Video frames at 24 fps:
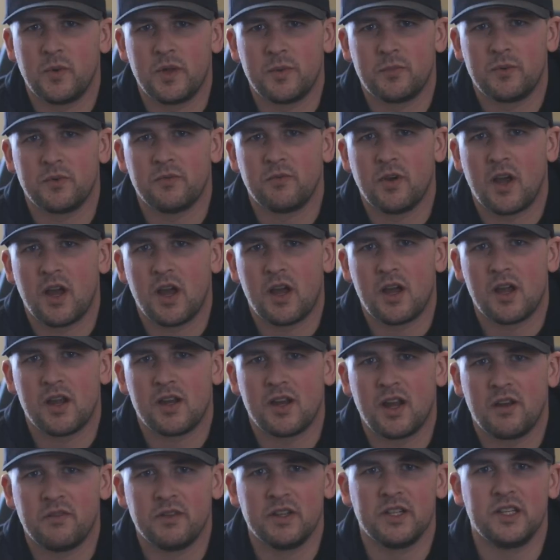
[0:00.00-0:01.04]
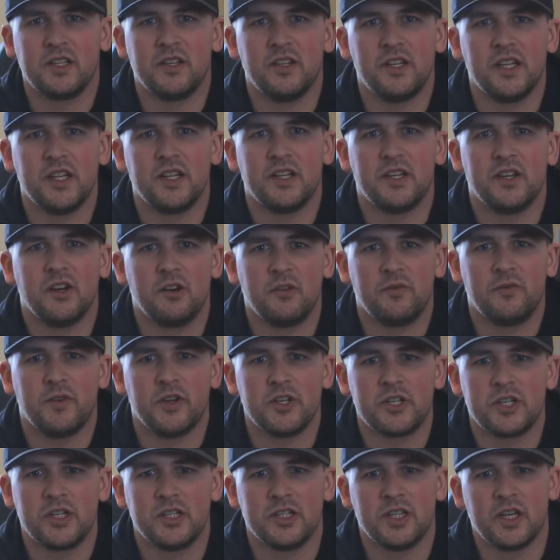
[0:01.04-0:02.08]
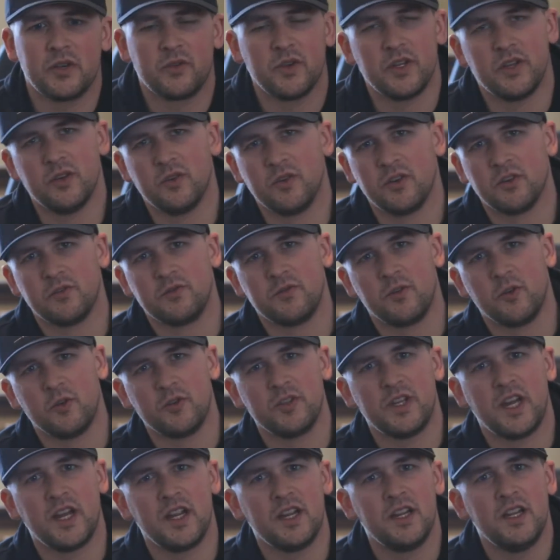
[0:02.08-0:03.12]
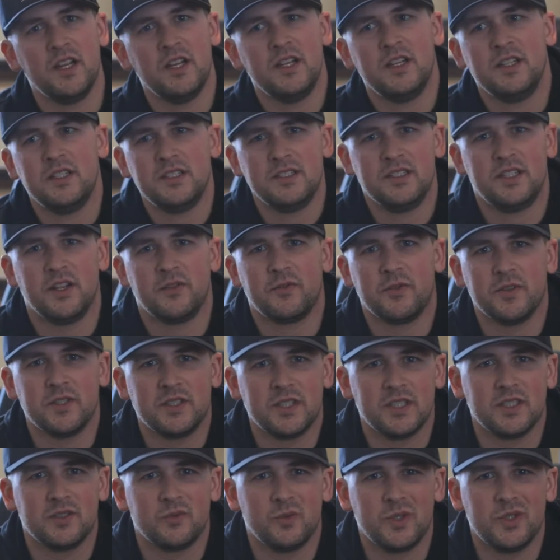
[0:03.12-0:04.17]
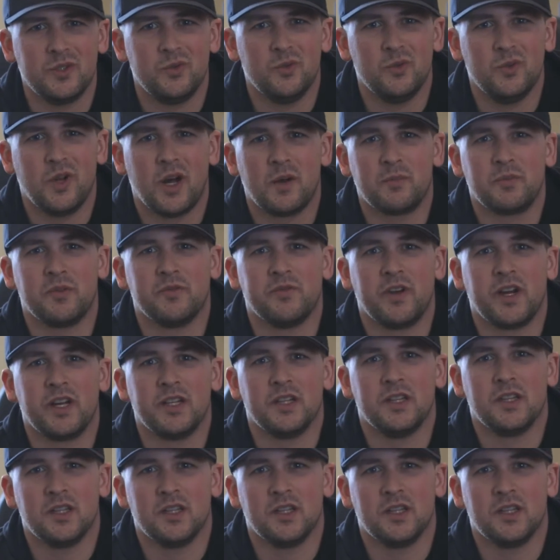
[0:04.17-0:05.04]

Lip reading: we provide everything you need to go fishing like we do in a full day. Difference is we do not provide